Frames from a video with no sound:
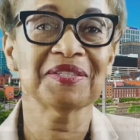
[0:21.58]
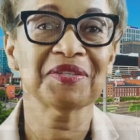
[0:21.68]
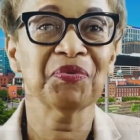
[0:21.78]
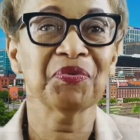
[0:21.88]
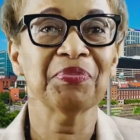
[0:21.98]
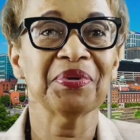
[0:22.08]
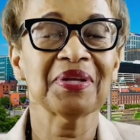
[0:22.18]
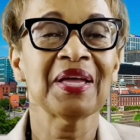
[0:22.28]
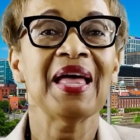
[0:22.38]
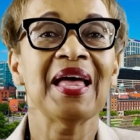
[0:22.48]
School
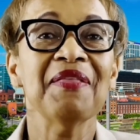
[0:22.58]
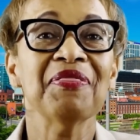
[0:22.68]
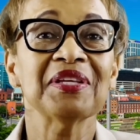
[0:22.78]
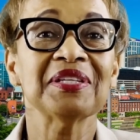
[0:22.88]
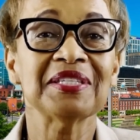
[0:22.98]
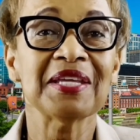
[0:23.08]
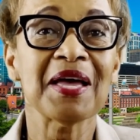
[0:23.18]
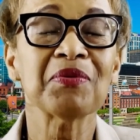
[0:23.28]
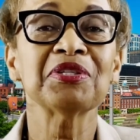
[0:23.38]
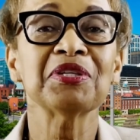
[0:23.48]
book and the
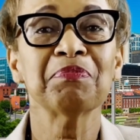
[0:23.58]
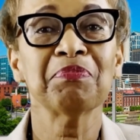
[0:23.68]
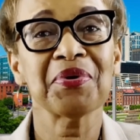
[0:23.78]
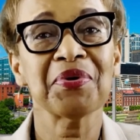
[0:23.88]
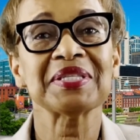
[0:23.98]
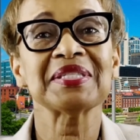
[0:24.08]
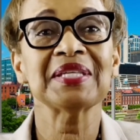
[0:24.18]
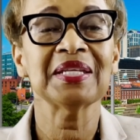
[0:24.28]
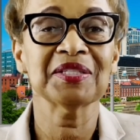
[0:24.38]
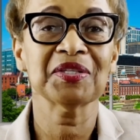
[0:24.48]
Townsend Press
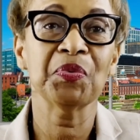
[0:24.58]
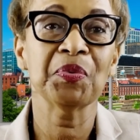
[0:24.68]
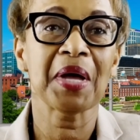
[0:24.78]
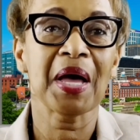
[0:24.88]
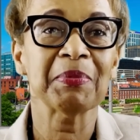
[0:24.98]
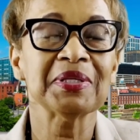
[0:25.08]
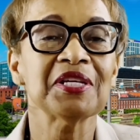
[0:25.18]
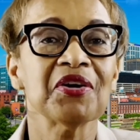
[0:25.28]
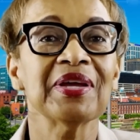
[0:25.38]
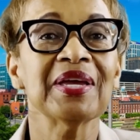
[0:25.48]
Sunday School
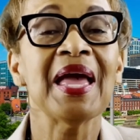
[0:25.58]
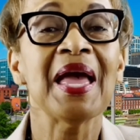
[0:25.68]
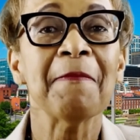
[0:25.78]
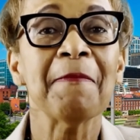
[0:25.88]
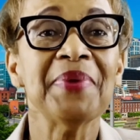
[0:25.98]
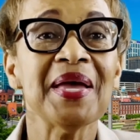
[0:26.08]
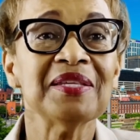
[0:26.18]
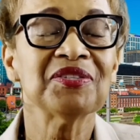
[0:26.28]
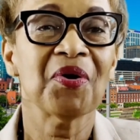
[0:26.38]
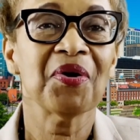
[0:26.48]
Commentary,
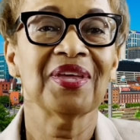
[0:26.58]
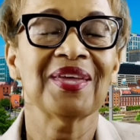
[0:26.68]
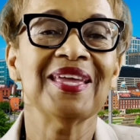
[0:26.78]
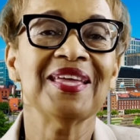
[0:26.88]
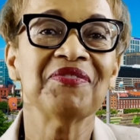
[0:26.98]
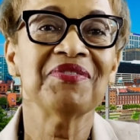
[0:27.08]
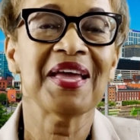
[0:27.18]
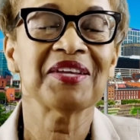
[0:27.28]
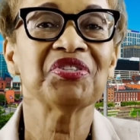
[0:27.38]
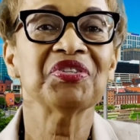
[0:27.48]
based on the
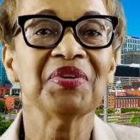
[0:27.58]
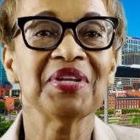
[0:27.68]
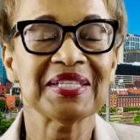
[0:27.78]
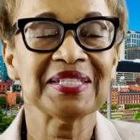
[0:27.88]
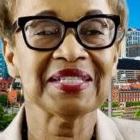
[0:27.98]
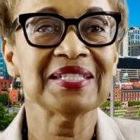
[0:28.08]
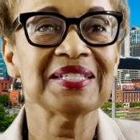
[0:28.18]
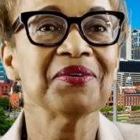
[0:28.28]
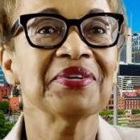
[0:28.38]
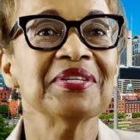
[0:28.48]
International Lesson
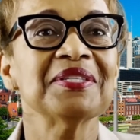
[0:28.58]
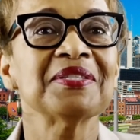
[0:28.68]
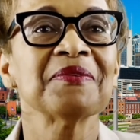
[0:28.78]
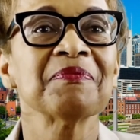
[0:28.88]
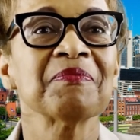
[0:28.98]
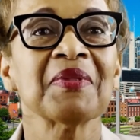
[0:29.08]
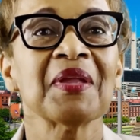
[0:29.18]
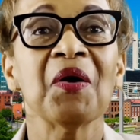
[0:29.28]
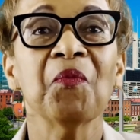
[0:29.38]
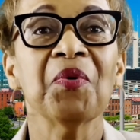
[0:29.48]
Series.
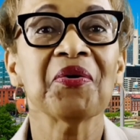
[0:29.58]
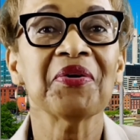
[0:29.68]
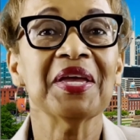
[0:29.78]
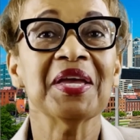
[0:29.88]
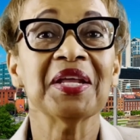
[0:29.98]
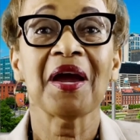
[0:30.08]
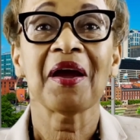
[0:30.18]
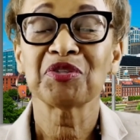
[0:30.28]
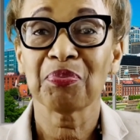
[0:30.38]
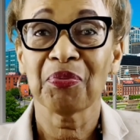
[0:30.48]
We're in
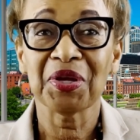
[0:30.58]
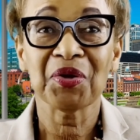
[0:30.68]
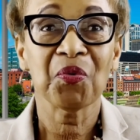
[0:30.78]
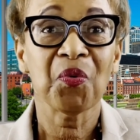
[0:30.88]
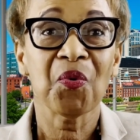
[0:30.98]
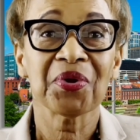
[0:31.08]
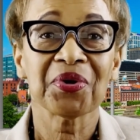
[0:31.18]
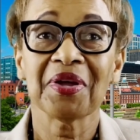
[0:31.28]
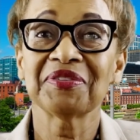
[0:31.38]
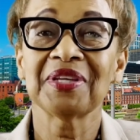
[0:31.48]
our spring
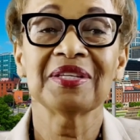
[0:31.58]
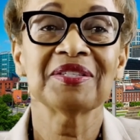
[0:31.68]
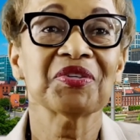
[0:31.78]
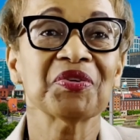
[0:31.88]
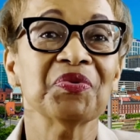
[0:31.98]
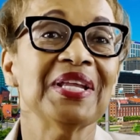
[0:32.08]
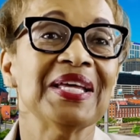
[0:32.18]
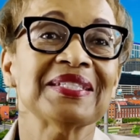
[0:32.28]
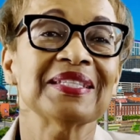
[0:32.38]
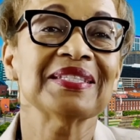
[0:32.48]
quarter of Sunday School
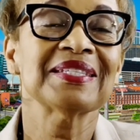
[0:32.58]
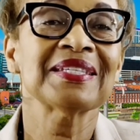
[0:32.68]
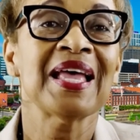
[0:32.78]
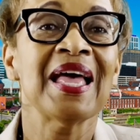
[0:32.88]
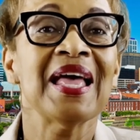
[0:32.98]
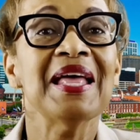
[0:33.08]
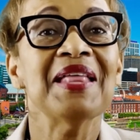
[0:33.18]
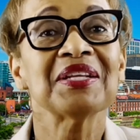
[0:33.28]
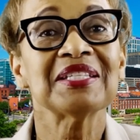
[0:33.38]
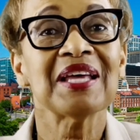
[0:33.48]
lessons,
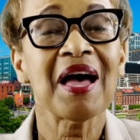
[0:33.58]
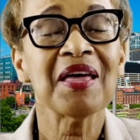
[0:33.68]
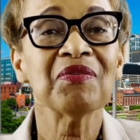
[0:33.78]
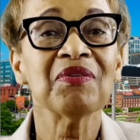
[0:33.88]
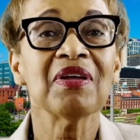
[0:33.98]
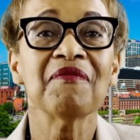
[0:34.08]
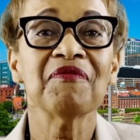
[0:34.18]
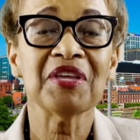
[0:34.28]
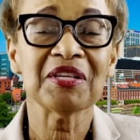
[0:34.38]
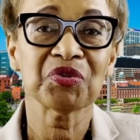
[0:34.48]
and the title of
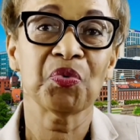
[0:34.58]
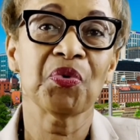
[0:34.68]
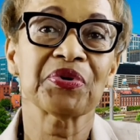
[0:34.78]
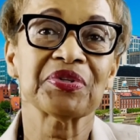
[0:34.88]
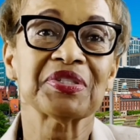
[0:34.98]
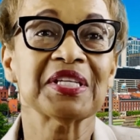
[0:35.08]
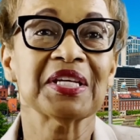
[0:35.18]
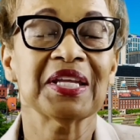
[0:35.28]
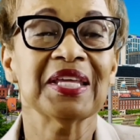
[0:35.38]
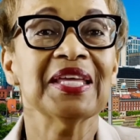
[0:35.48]
this quarter
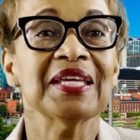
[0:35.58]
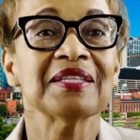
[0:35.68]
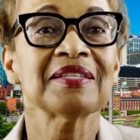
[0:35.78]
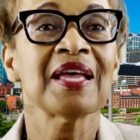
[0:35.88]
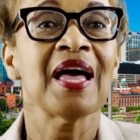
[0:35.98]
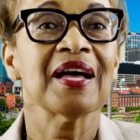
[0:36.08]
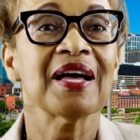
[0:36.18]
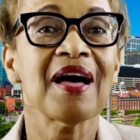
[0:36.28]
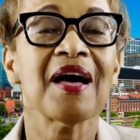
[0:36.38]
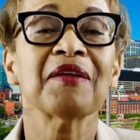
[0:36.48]
study is
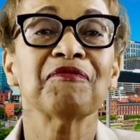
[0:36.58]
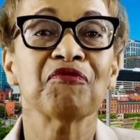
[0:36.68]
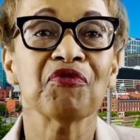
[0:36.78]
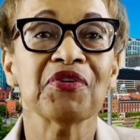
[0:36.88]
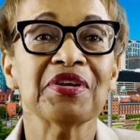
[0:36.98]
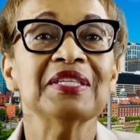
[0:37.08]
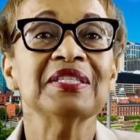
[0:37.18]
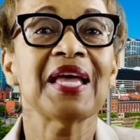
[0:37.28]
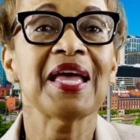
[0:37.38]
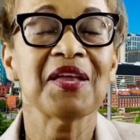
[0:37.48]
God
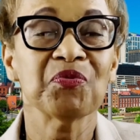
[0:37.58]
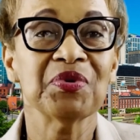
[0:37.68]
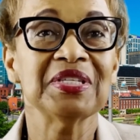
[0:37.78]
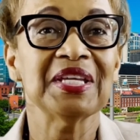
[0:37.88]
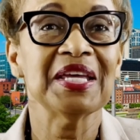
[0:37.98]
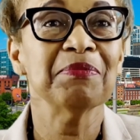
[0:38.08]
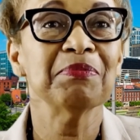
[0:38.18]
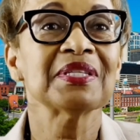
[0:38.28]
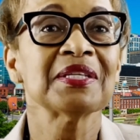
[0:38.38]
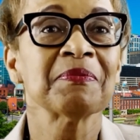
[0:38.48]
Frees and
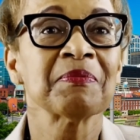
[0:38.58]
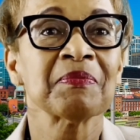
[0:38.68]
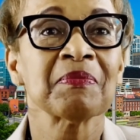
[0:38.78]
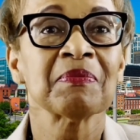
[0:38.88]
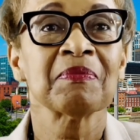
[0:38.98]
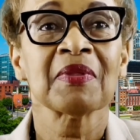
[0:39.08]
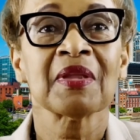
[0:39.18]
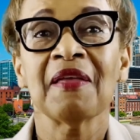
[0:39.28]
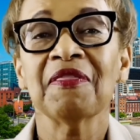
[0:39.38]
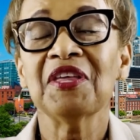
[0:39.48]
Redeems.
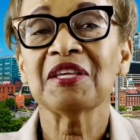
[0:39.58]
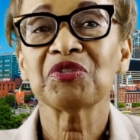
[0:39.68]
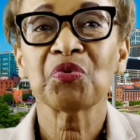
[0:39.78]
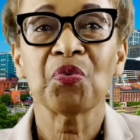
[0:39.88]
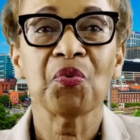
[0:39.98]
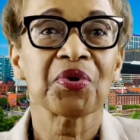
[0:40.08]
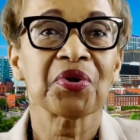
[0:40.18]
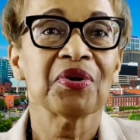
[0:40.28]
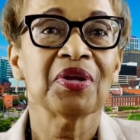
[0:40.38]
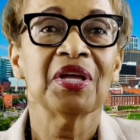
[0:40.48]
This
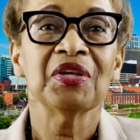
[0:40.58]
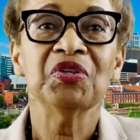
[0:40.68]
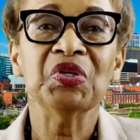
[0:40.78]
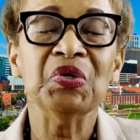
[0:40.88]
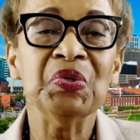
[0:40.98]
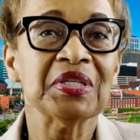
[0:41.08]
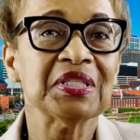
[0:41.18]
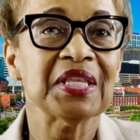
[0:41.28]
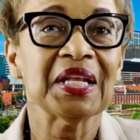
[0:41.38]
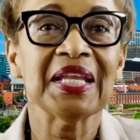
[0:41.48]
quarter
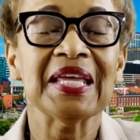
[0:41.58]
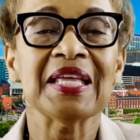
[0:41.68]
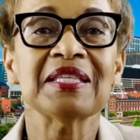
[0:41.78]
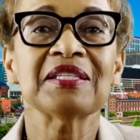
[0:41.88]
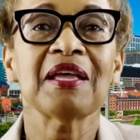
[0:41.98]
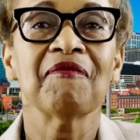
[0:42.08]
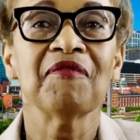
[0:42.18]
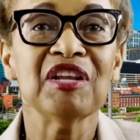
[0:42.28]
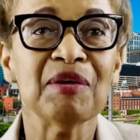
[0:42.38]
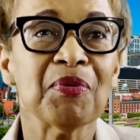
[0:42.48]
uses the lens of
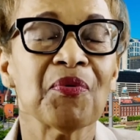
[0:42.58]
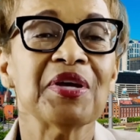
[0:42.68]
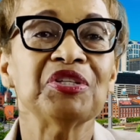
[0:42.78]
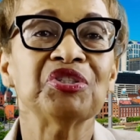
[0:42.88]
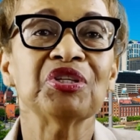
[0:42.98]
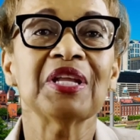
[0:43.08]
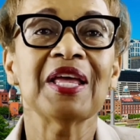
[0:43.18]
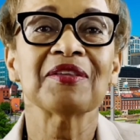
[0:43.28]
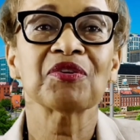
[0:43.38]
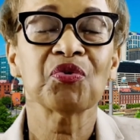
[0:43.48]
liberation
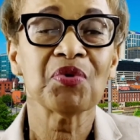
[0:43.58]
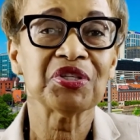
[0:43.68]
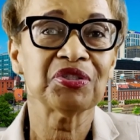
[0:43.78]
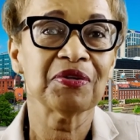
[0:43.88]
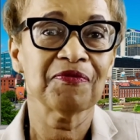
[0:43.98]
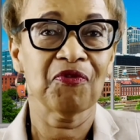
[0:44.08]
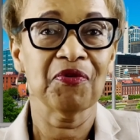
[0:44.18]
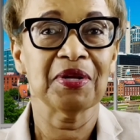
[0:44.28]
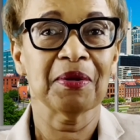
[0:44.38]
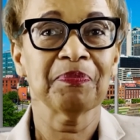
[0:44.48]
and Christian
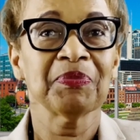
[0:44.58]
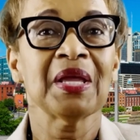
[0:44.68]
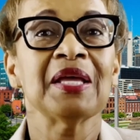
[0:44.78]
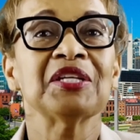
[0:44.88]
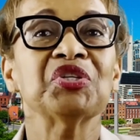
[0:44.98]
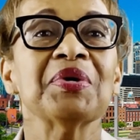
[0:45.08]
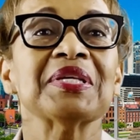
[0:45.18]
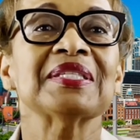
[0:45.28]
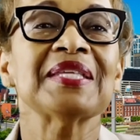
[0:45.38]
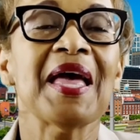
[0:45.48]
freedom to
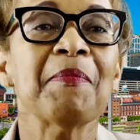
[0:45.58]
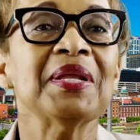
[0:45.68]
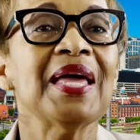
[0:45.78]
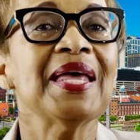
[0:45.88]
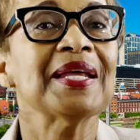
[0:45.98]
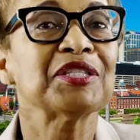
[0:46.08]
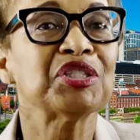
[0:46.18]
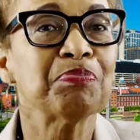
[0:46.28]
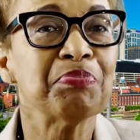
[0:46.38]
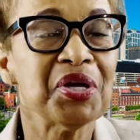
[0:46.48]
examine and
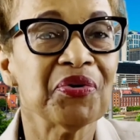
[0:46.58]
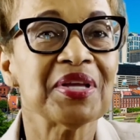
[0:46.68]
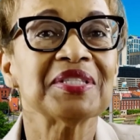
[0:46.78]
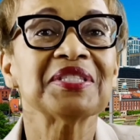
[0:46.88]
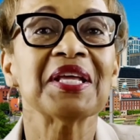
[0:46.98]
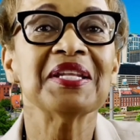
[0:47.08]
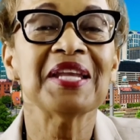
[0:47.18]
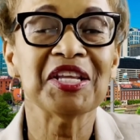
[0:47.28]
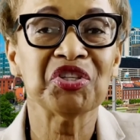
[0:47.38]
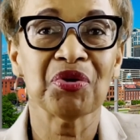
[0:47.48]
experience the
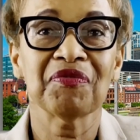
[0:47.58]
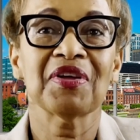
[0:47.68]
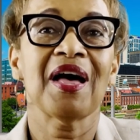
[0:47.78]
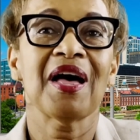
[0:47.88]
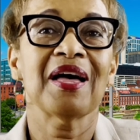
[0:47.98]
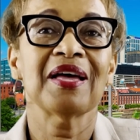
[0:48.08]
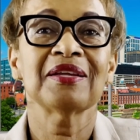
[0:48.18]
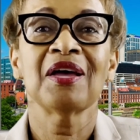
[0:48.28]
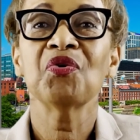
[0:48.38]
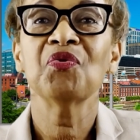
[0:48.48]
nature of God,
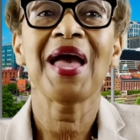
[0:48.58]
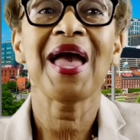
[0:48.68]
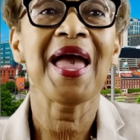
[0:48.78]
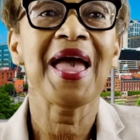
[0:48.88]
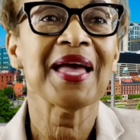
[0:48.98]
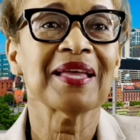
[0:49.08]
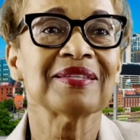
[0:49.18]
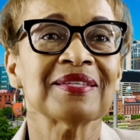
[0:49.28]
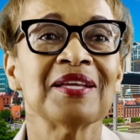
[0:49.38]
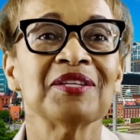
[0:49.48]
who
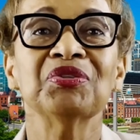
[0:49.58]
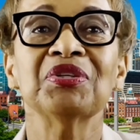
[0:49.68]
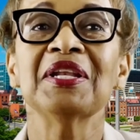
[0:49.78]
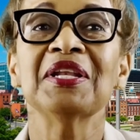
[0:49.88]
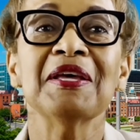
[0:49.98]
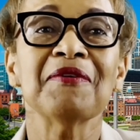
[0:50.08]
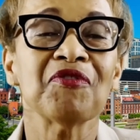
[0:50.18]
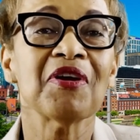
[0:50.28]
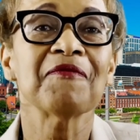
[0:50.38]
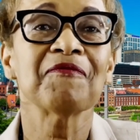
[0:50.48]
acts to deliver
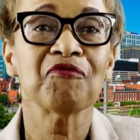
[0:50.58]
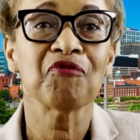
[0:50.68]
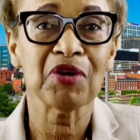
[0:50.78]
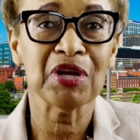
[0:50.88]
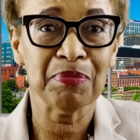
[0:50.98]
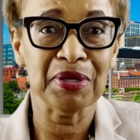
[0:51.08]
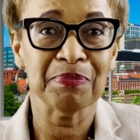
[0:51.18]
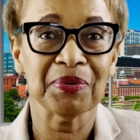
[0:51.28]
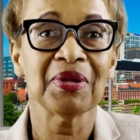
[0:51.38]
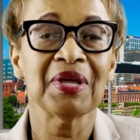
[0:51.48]
and free
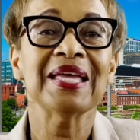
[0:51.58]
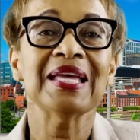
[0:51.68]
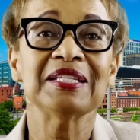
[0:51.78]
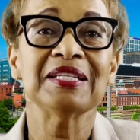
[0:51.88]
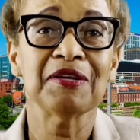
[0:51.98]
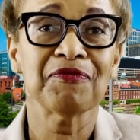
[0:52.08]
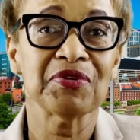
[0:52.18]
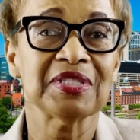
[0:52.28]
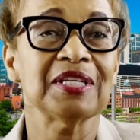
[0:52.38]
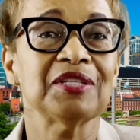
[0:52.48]
people in
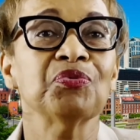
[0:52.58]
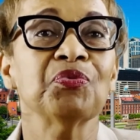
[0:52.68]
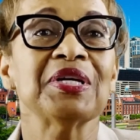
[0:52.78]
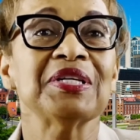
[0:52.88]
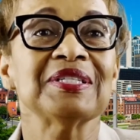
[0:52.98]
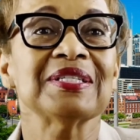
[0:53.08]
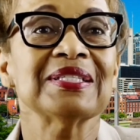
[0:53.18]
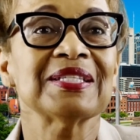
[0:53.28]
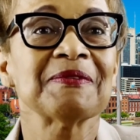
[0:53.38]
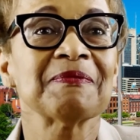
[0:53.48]
different
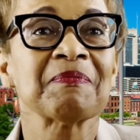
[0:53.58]
situations.